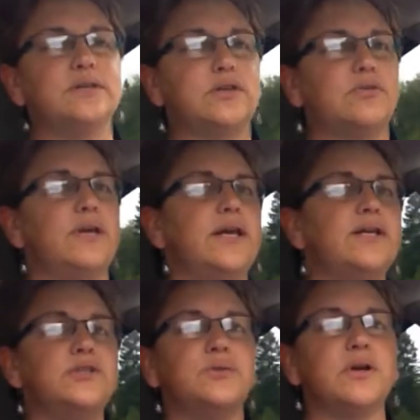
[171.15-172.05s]
you
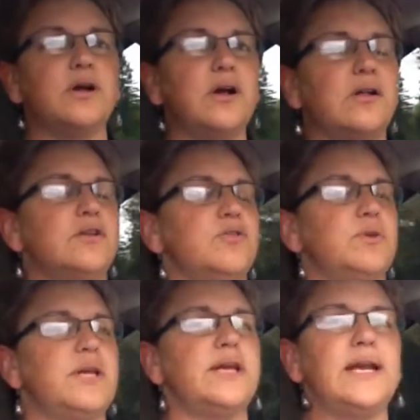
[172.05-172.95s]
can't do it all, you
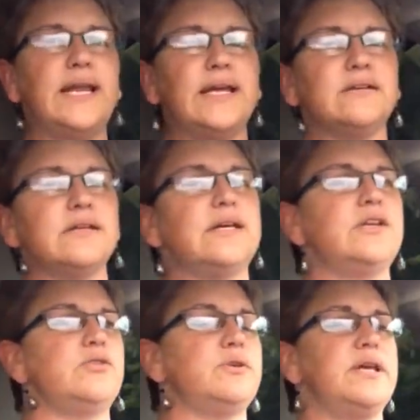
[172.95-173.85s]
can't handle it,
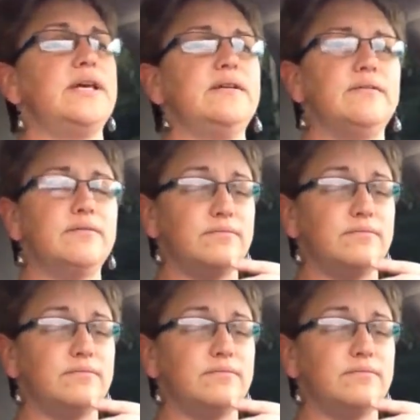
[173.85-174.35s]
you can't